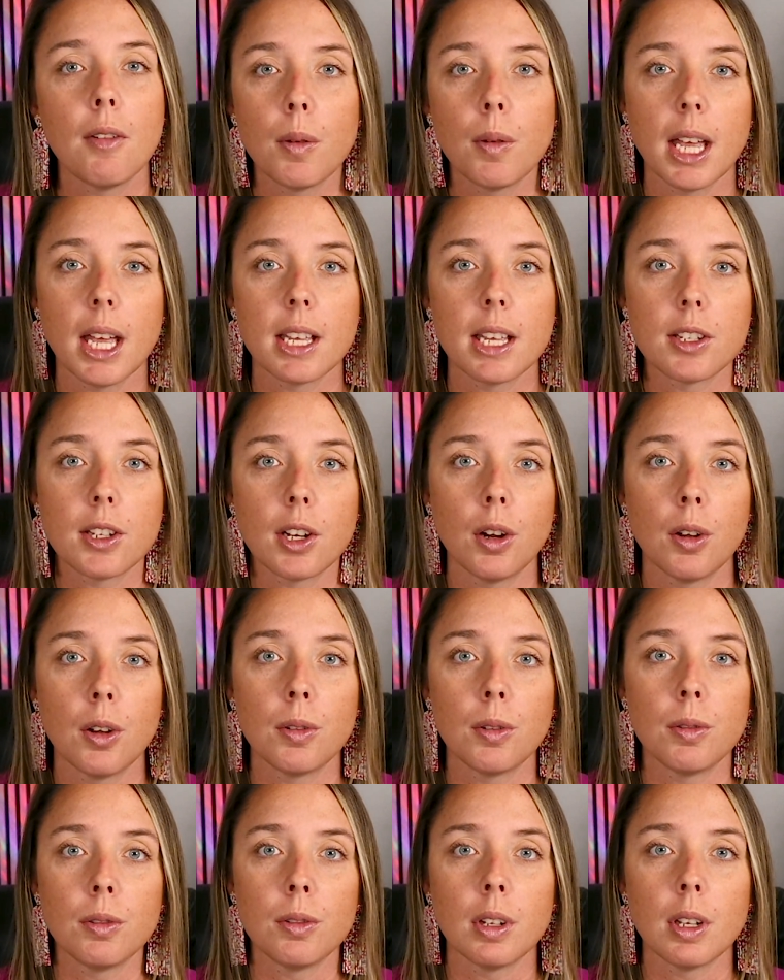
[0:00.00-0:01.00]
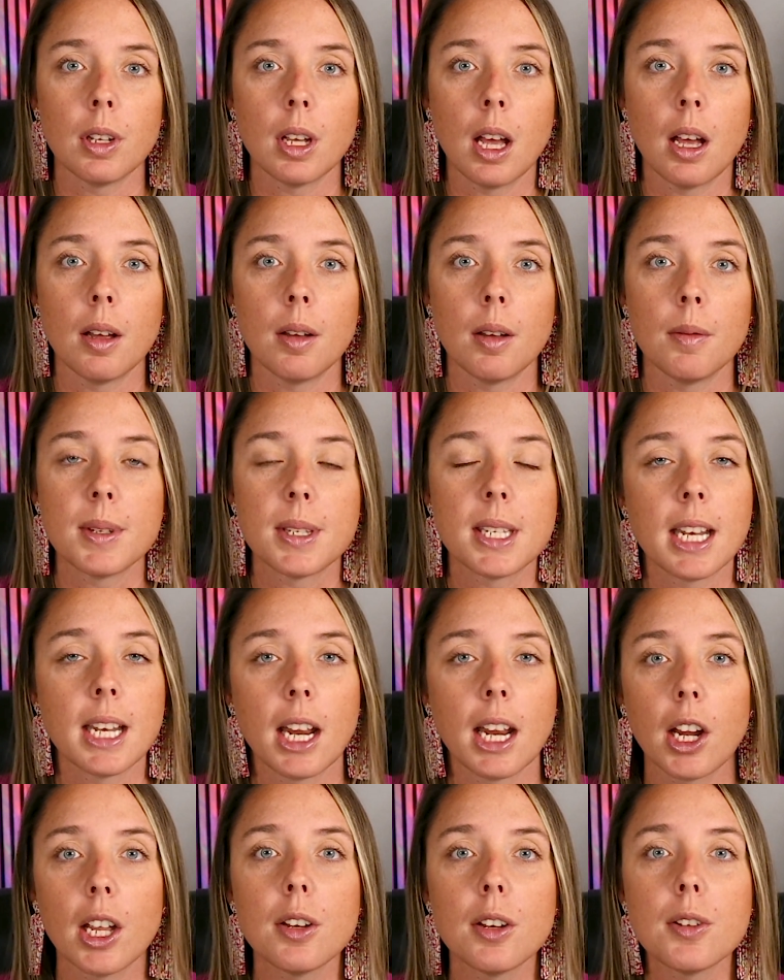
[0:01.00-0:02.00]
Everyone has their own
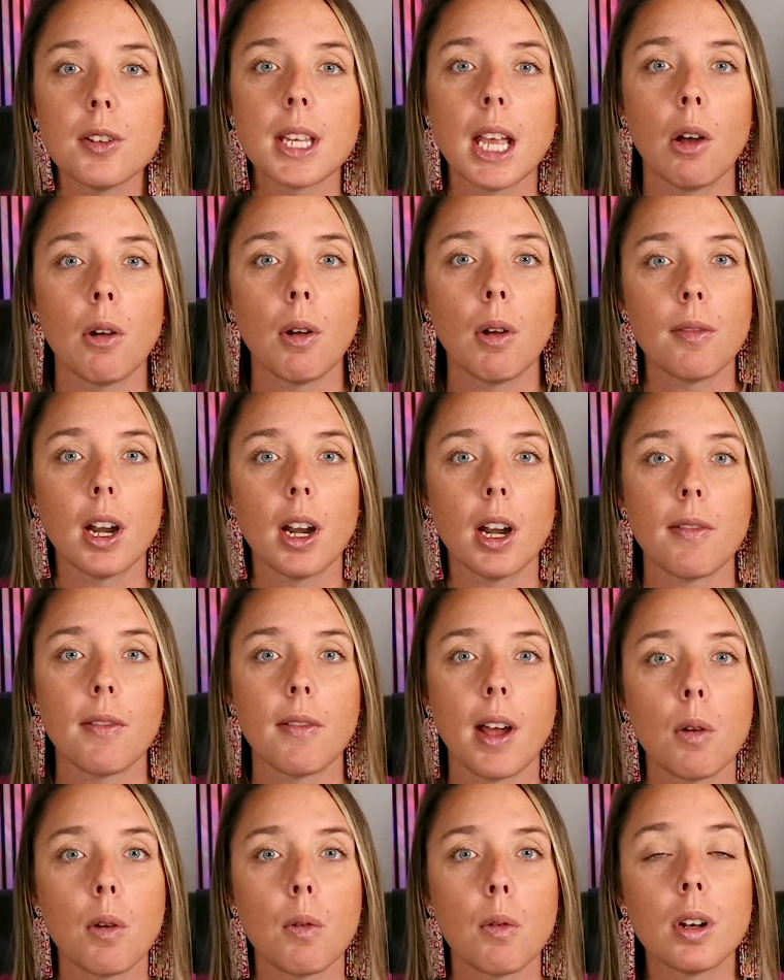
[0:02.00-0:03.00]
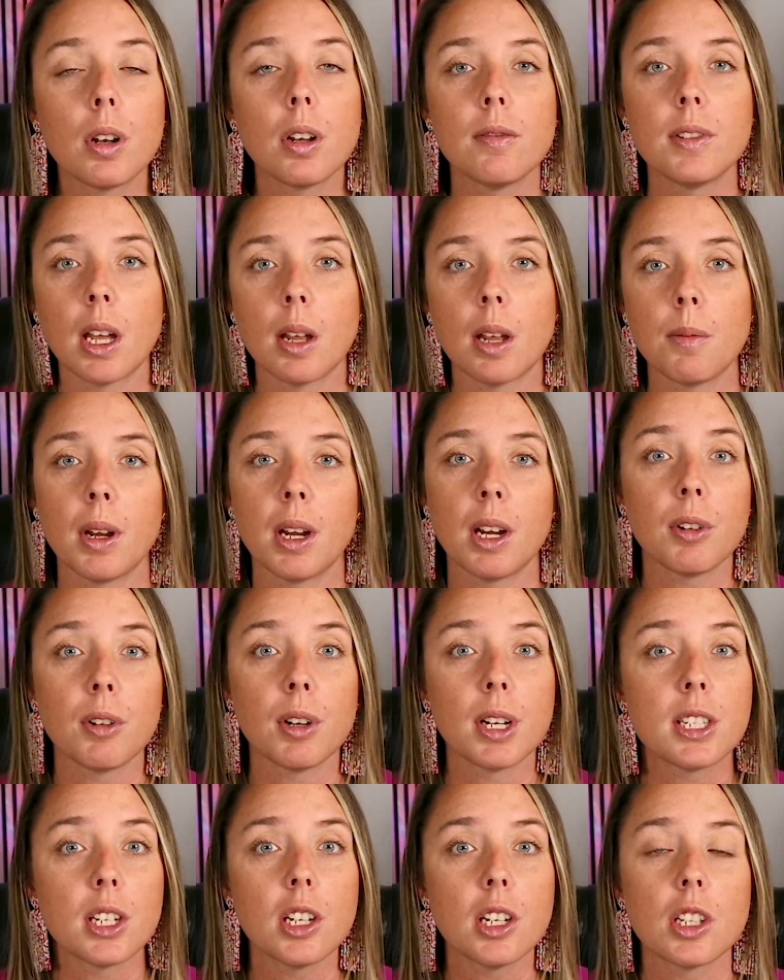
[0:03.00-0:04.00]
scenarios. However, if I would have done
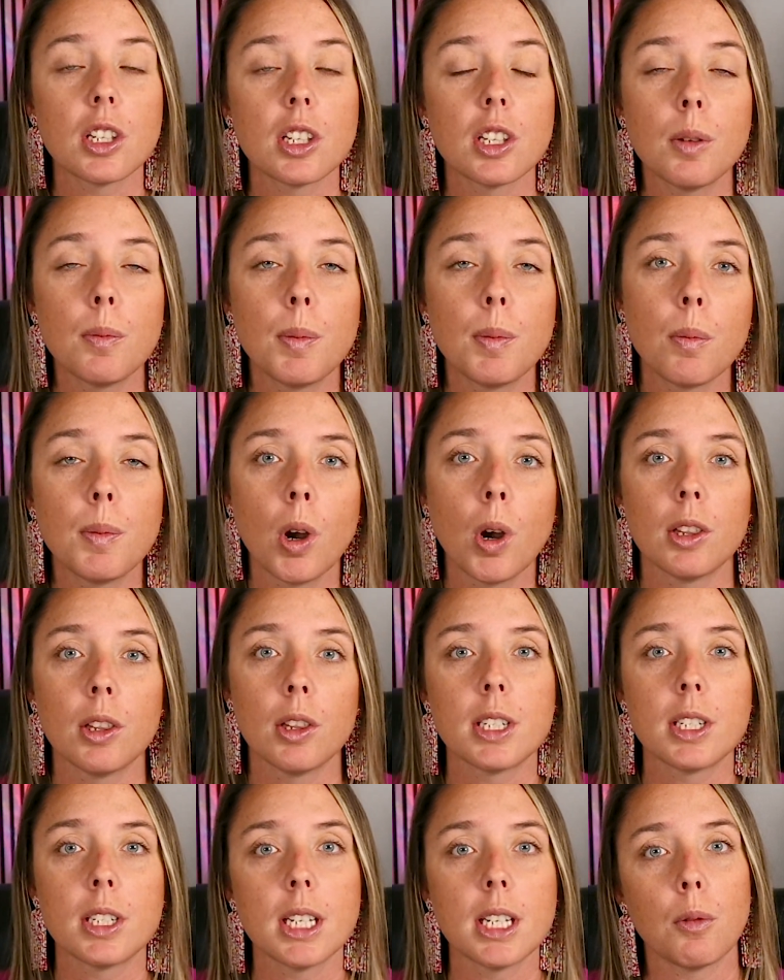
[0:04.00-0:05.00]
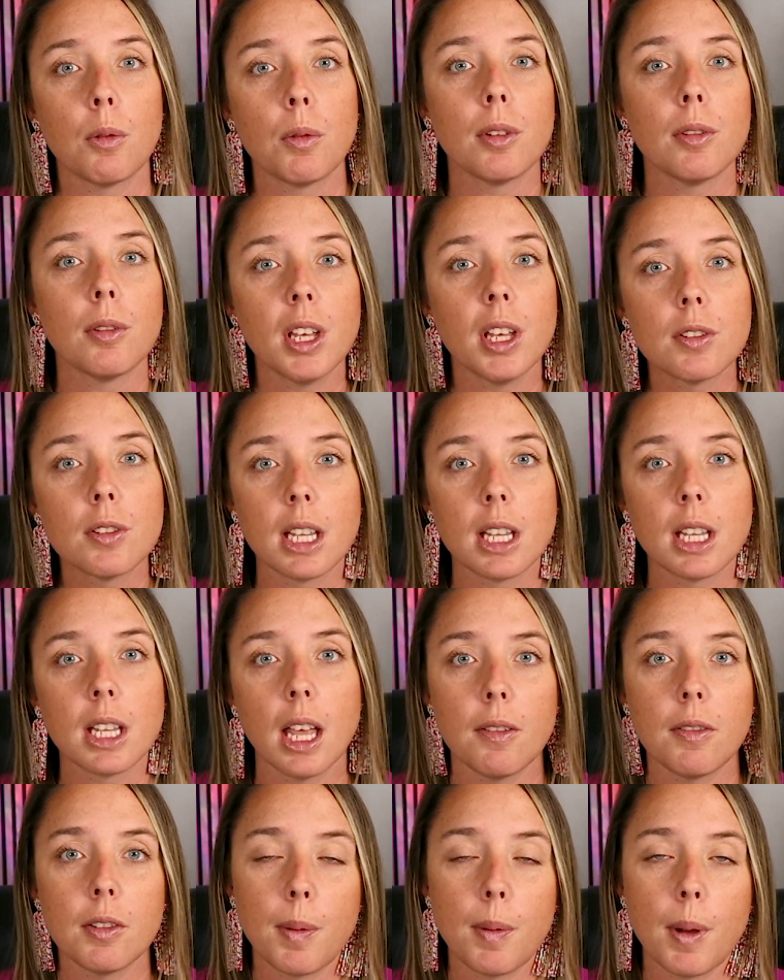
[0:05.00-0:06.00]
my research a little bit more and looked at
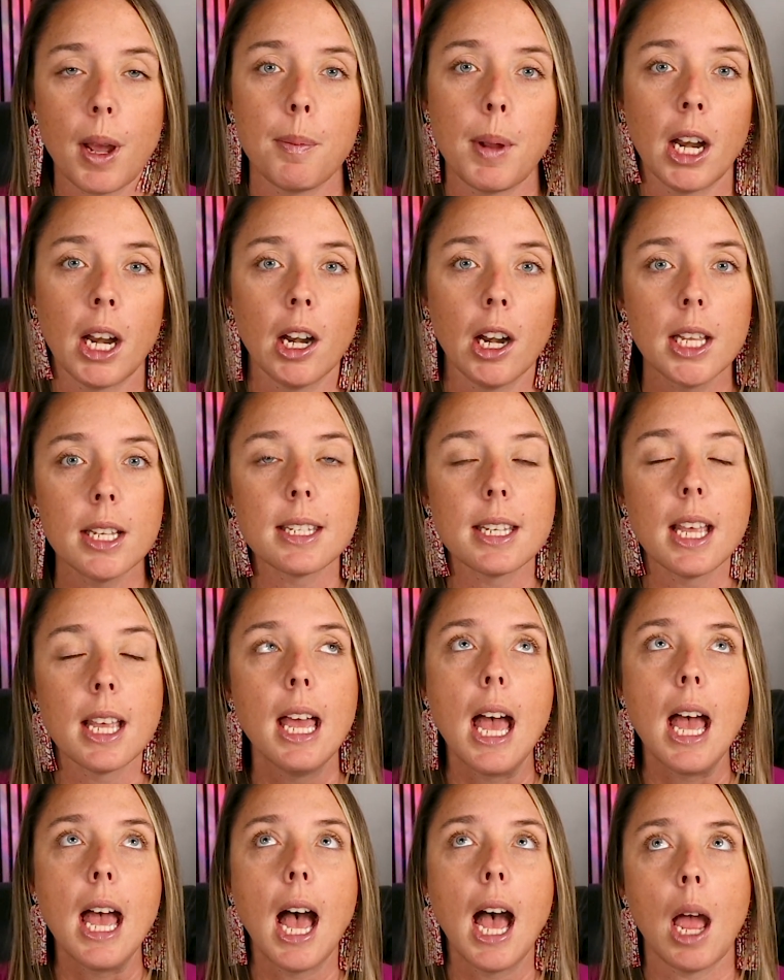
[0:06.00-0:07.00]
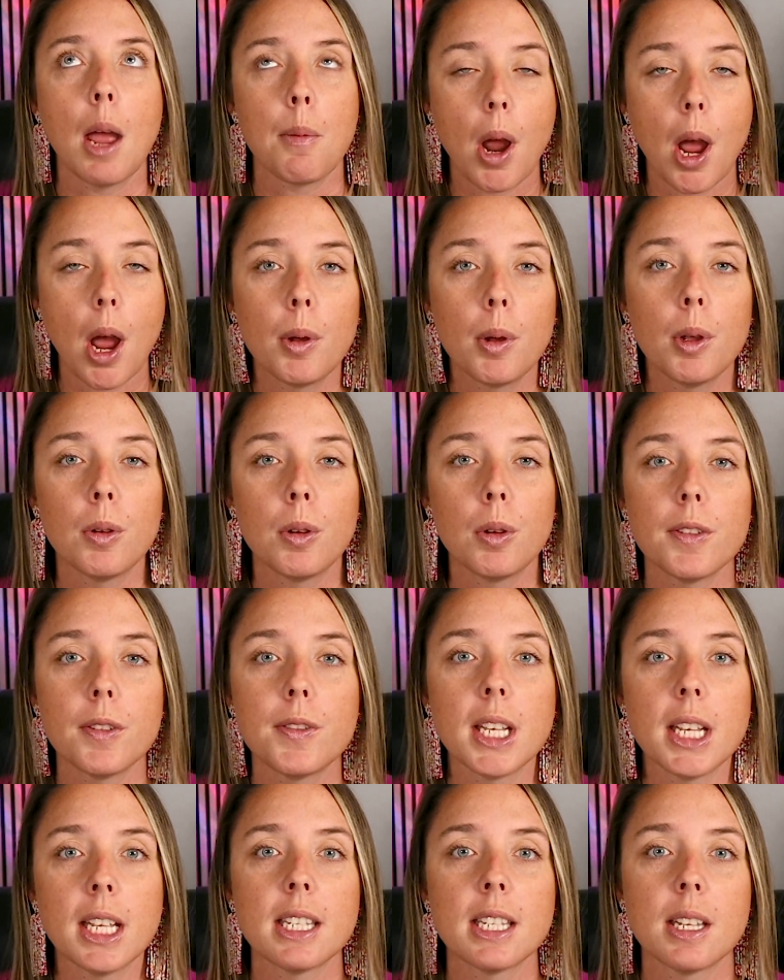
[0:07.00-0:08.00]
reviews left by parents, I probably
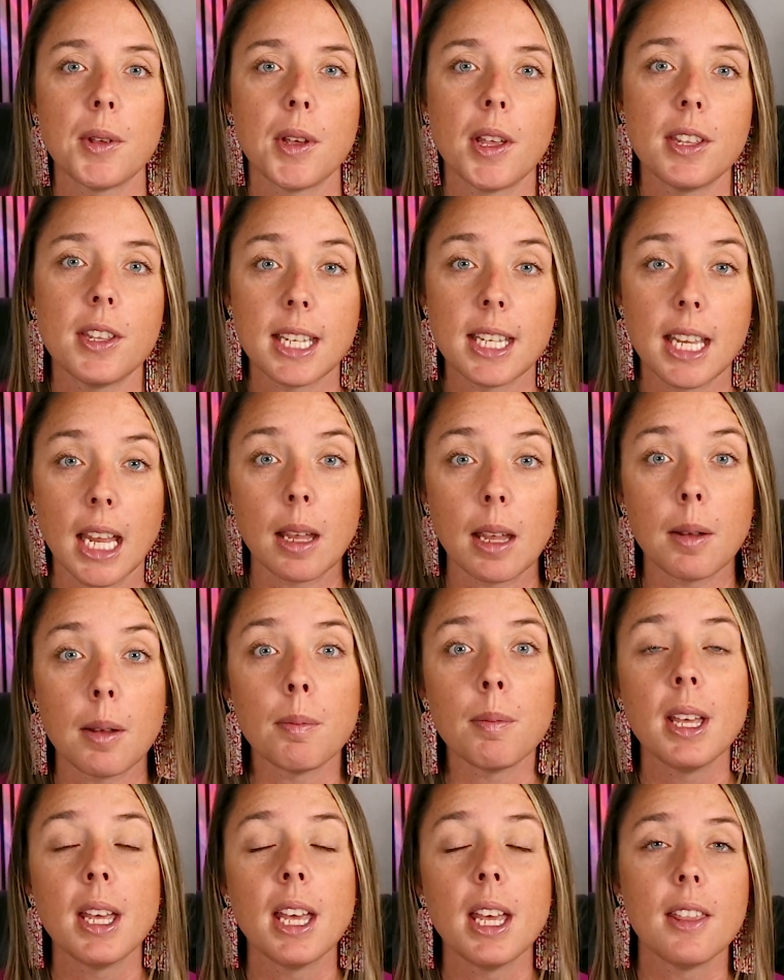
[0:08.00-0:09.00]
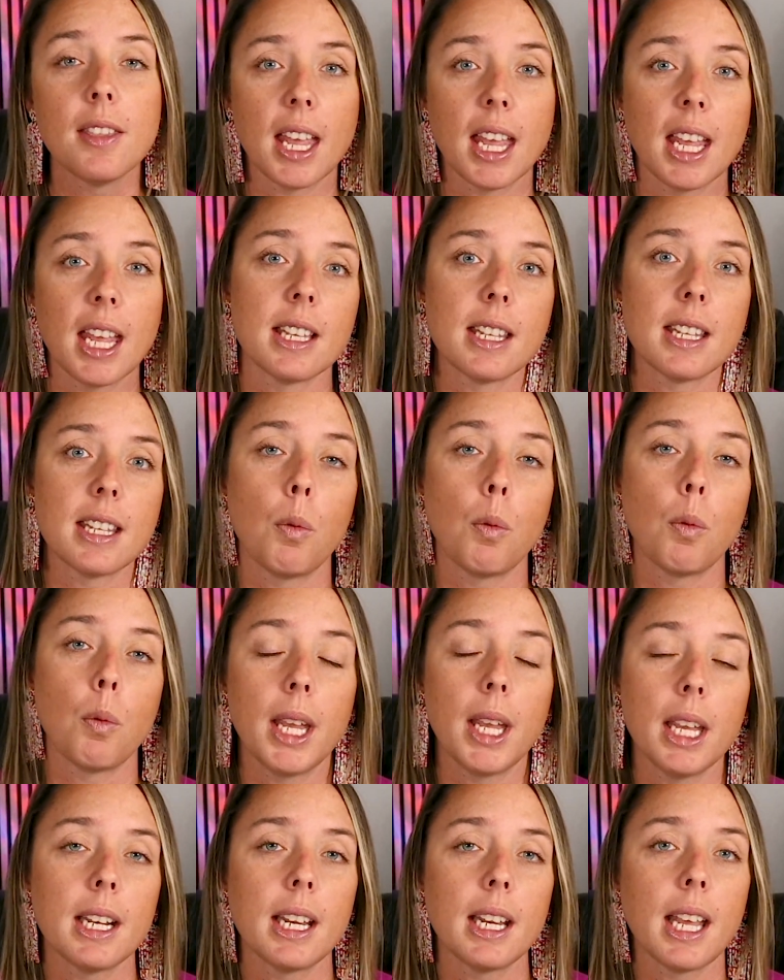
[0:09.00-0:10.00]
would have seen some of the same things
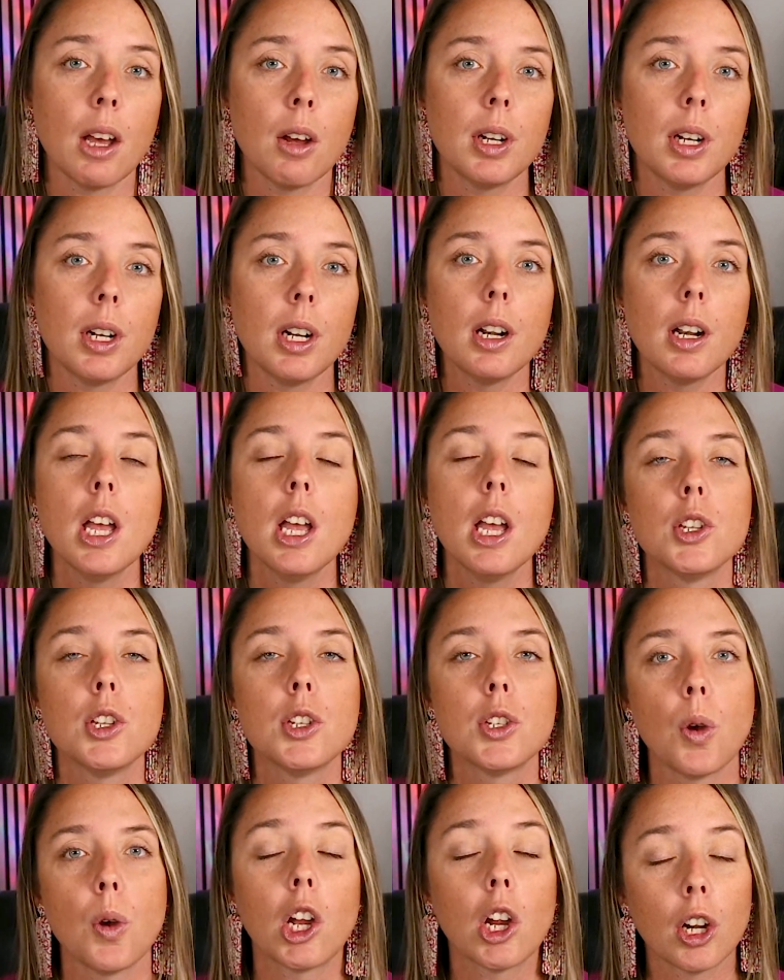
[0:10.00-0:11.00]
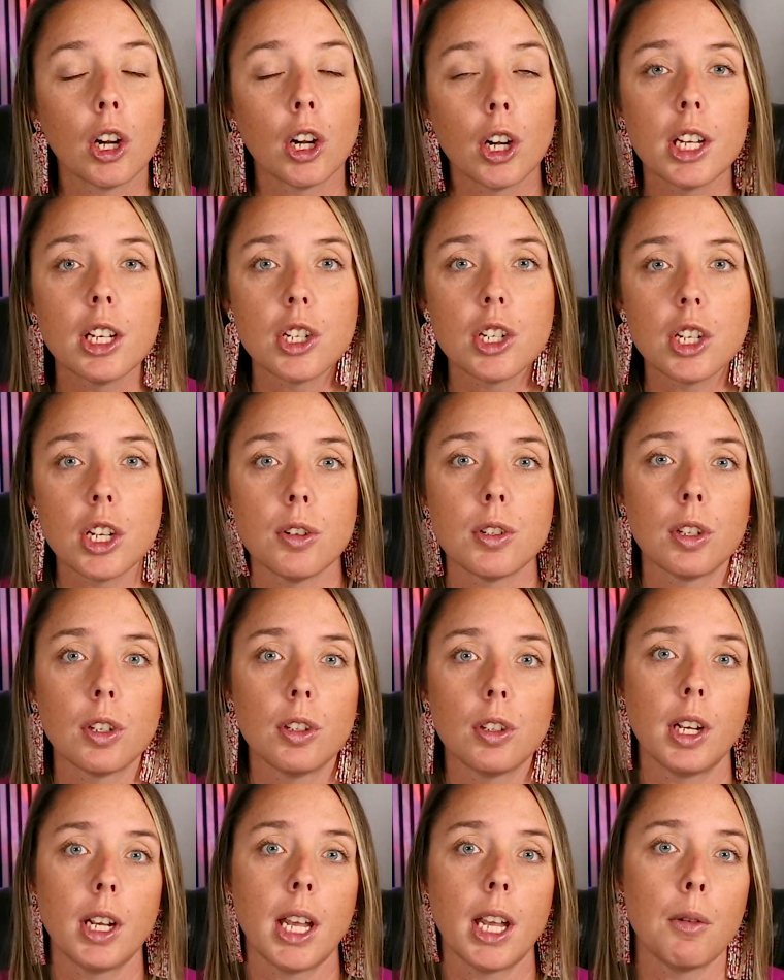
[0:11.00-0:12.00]
that we encountered. I encourage you
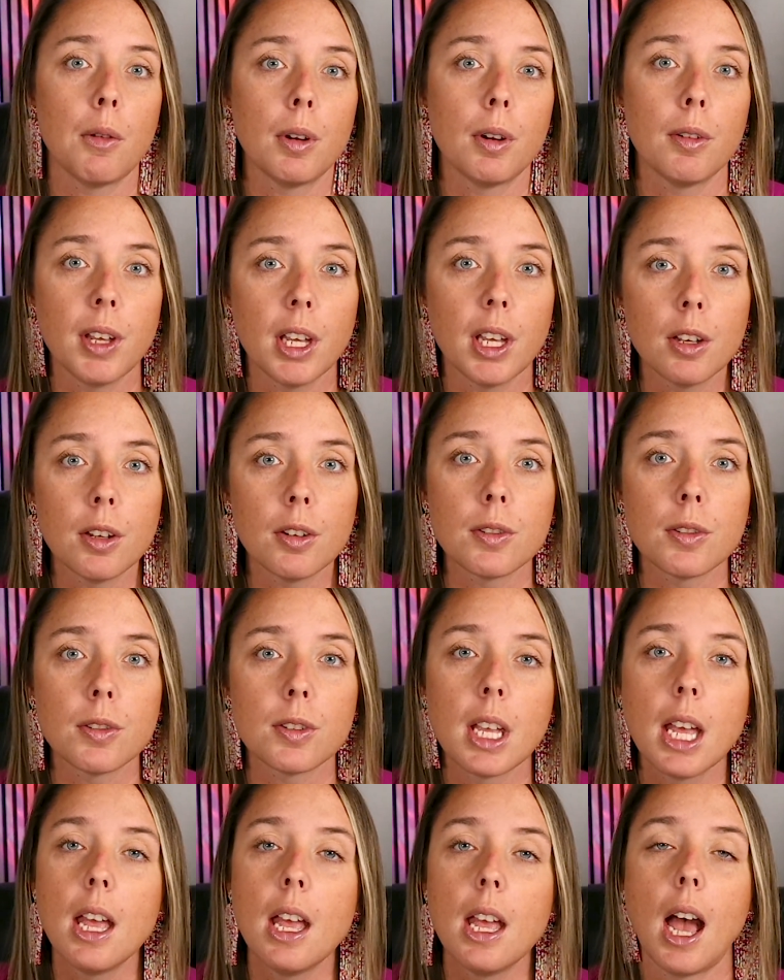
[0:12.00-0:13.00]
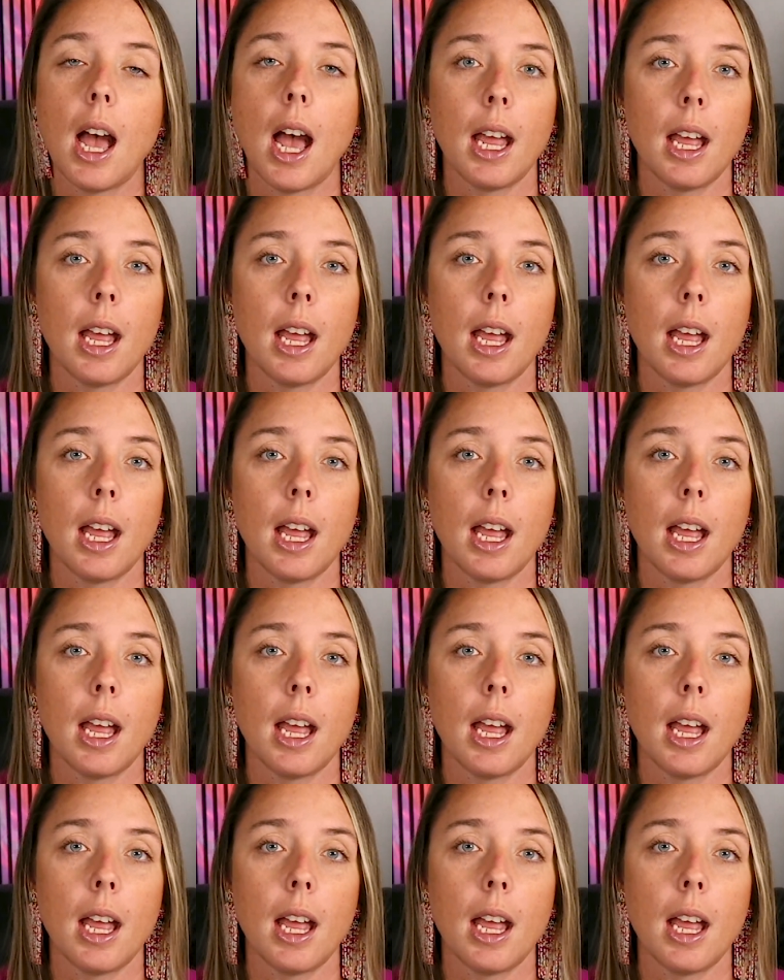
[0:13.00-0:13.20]
to look at reviews